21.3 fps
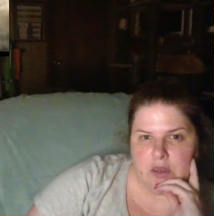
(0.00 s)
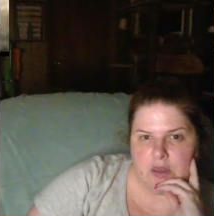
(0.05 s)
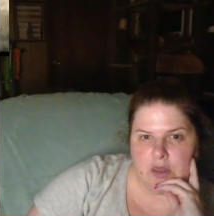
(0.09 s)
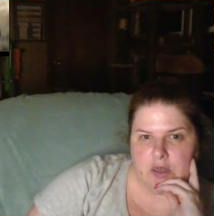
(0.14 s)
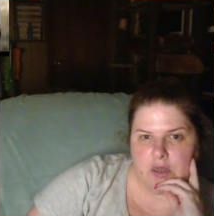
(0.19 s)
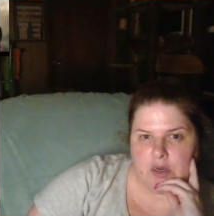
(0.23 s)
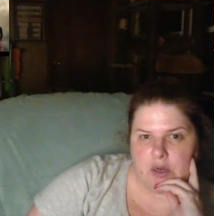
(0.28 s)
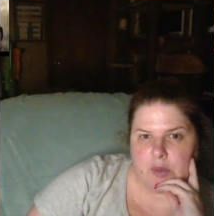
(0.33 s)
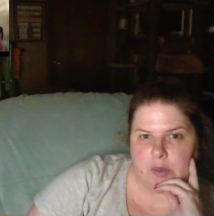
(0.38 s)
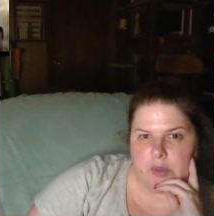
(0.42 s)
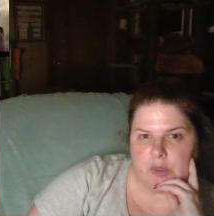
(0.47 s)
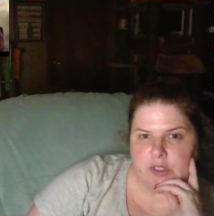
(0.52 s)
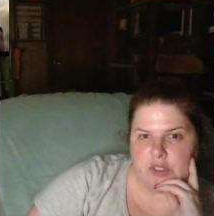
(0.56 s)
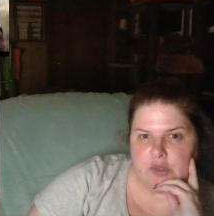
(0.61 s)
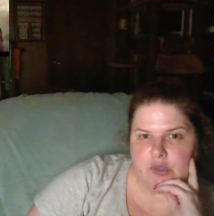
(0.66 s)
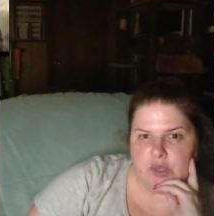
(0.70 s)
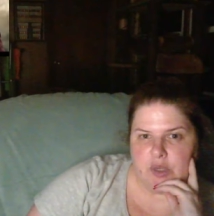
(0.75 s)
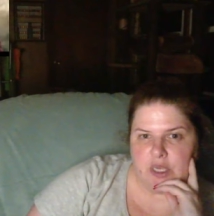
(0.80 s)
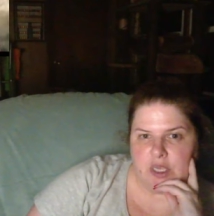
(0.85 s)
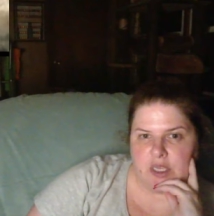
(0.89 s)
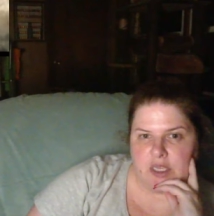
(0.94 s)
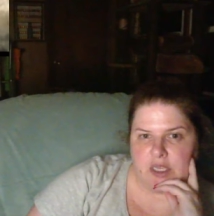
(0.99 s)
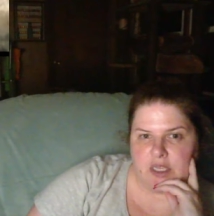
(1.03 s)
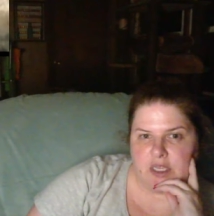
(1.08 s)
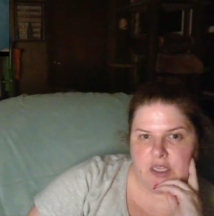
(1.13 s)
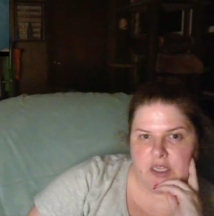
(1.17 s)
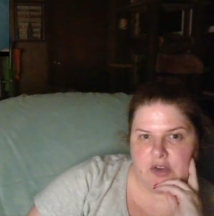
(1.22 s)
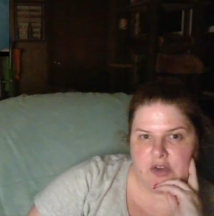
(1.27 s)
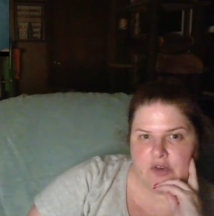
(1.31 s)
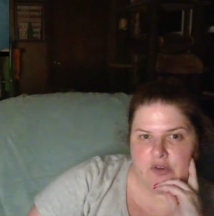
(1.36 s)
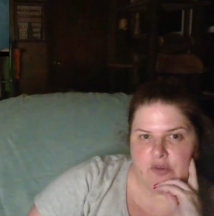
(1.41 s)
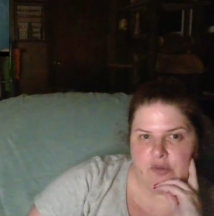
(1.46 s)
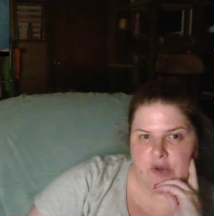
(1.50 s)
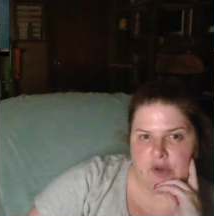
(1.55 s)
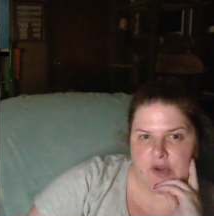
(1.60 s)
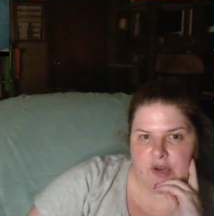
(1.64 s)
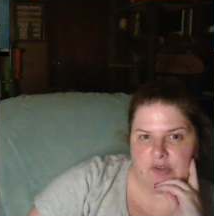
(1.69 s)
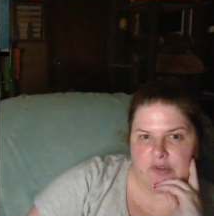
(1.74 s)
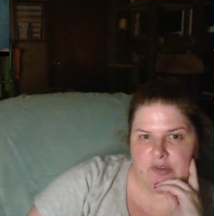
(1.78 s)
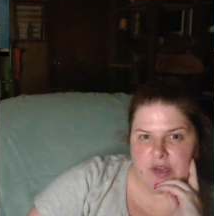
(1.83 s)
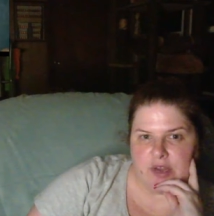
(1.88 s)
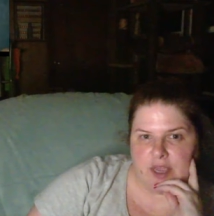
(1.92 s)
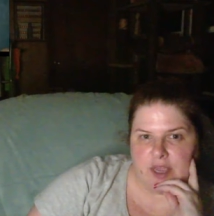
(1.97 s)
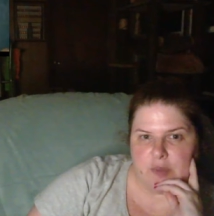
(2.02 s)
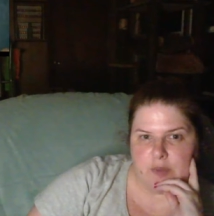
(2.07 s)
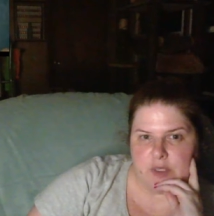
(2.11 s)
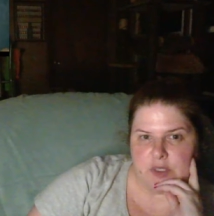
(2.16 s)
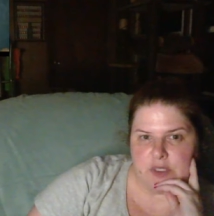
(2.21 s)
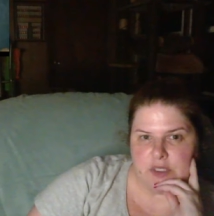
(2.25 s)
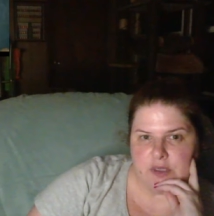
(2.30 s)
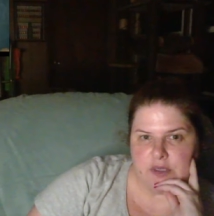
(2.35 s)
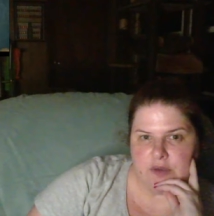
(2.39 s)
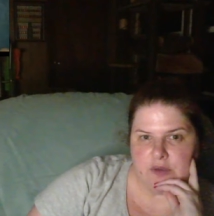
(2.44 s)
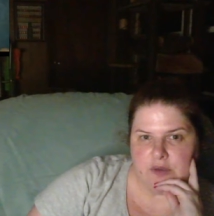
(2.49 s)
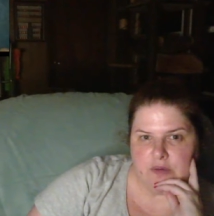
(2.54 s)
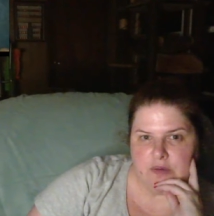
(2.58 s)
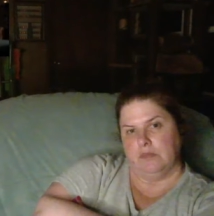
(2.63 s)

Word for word: Are we doing a year for every episode?